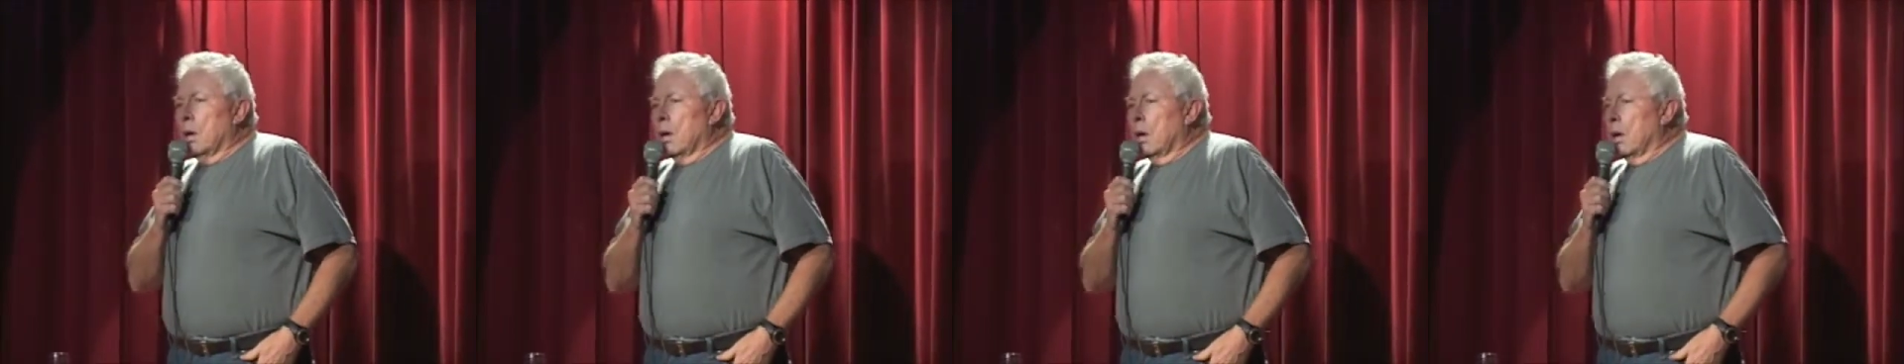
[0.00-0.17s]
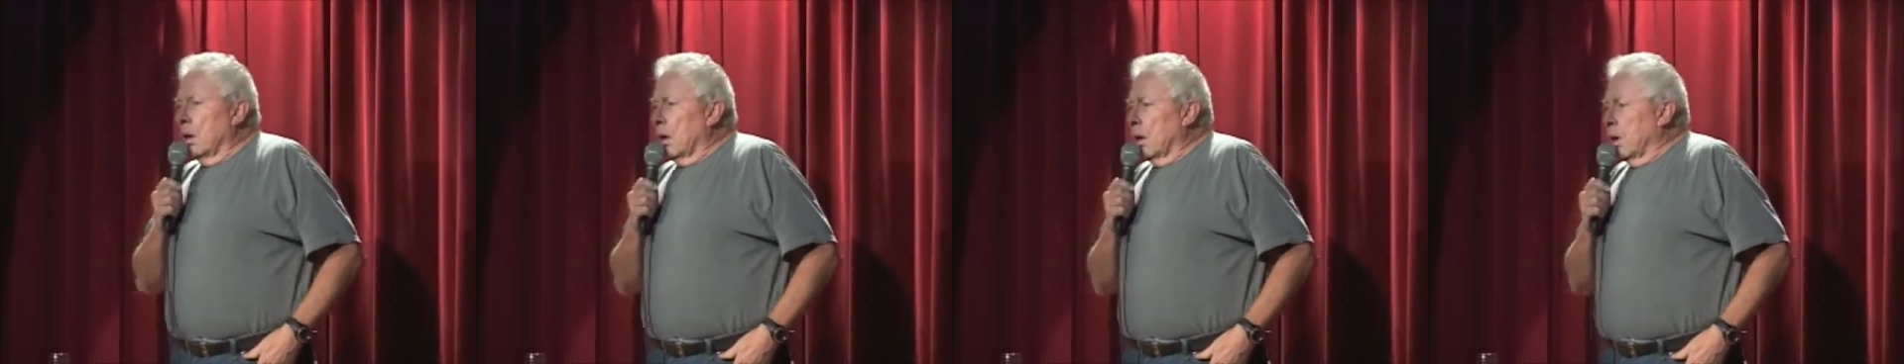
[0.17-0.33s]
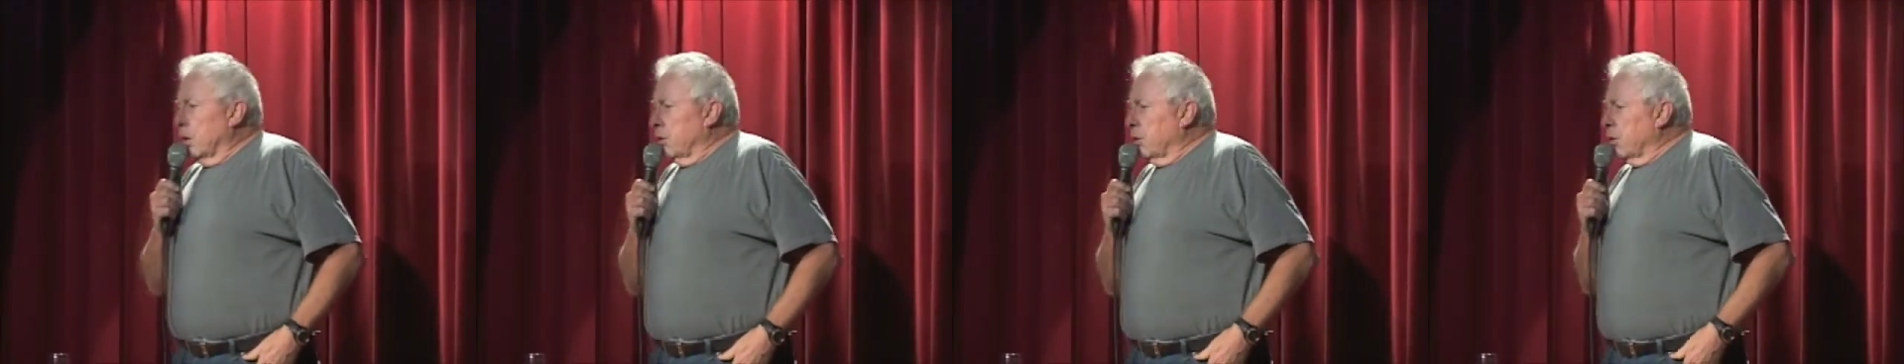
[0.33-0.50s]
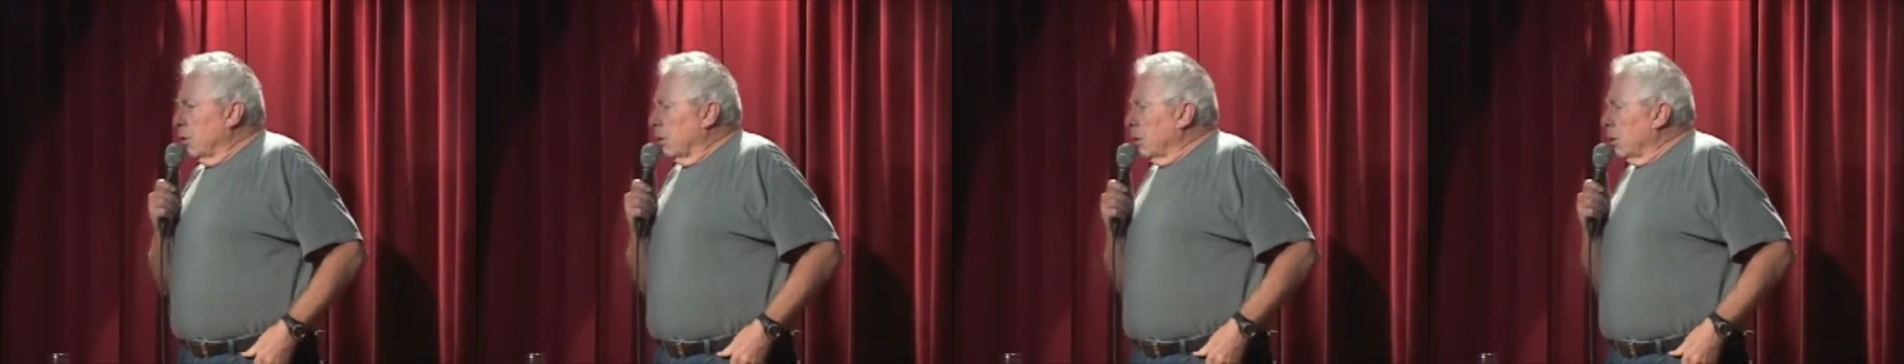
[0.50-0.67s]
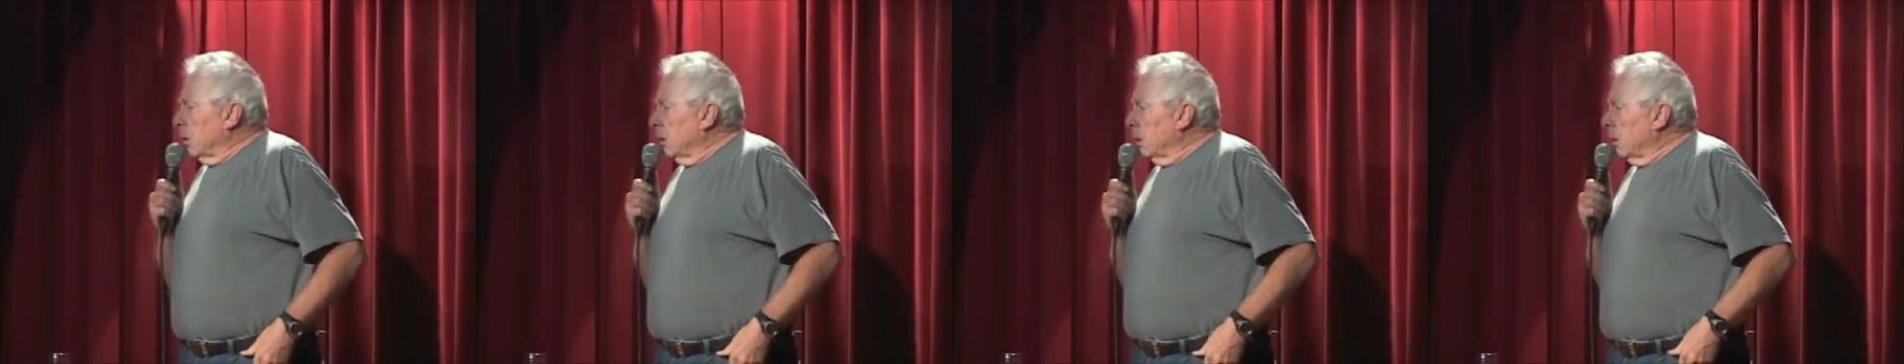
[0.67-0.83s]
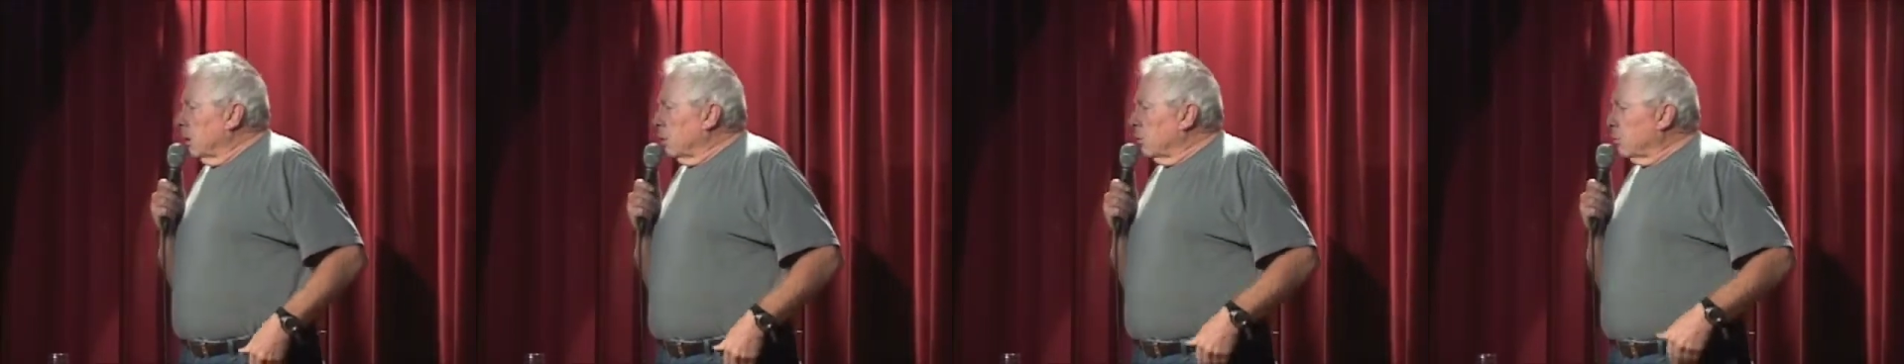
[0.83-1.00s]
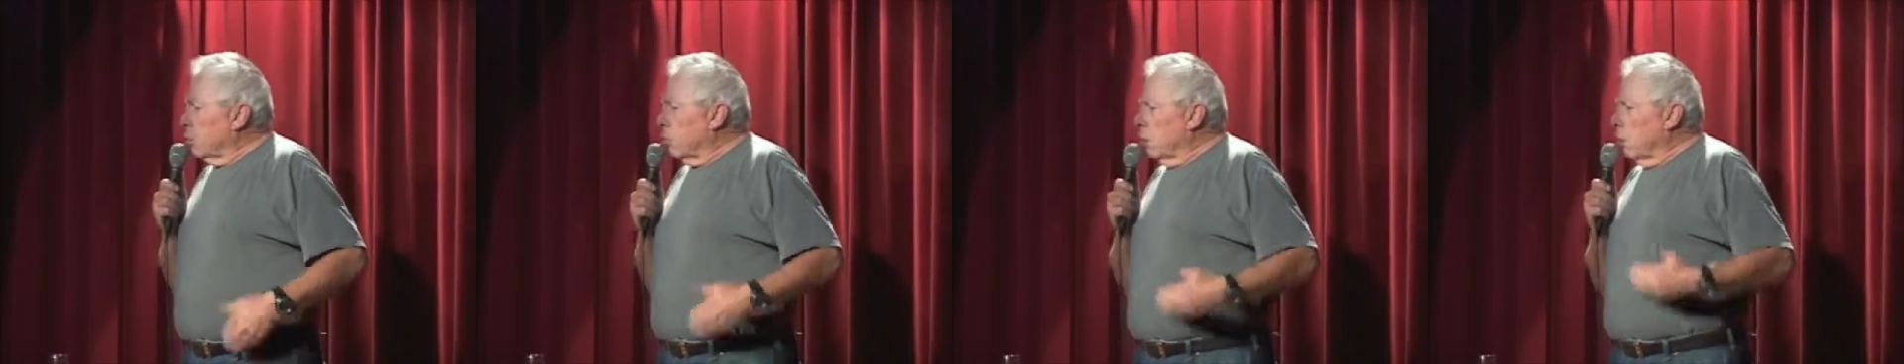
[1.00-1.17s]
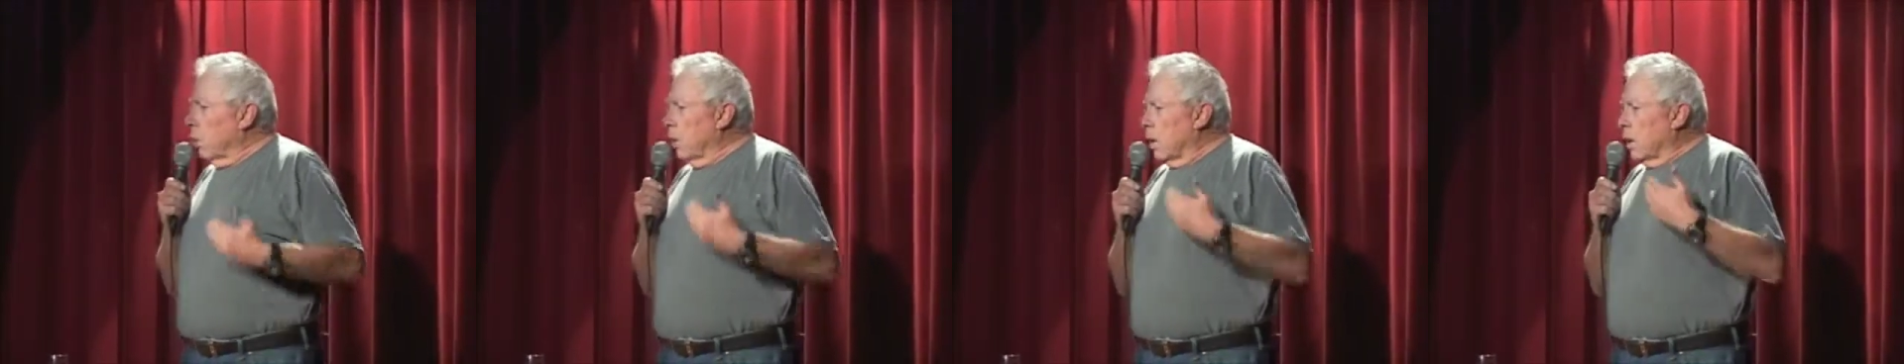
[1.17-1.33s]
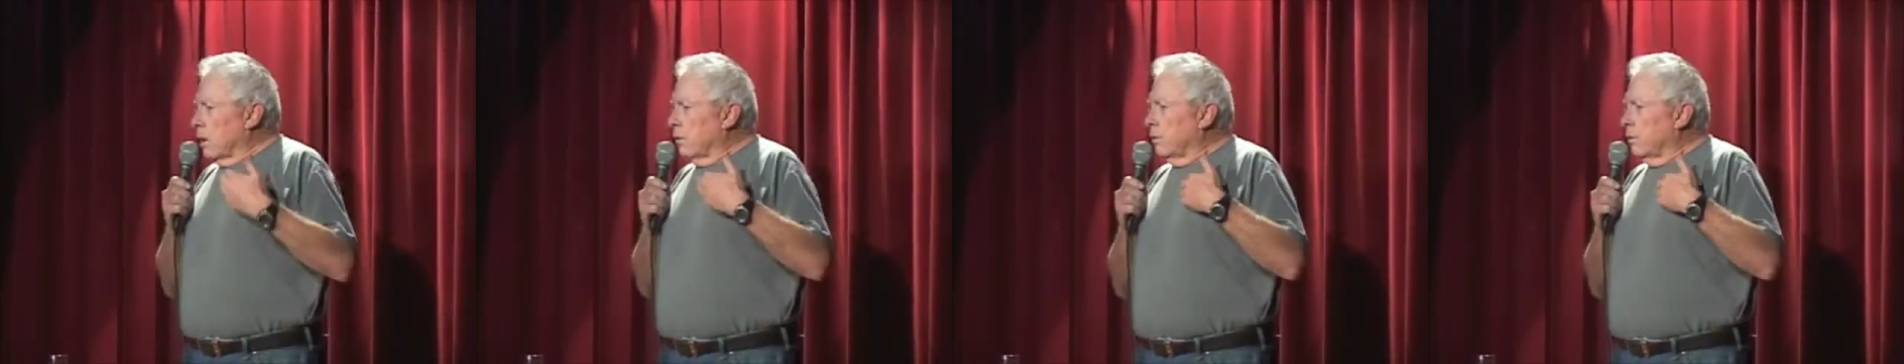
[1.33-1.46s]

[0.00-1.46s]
And I thought at least one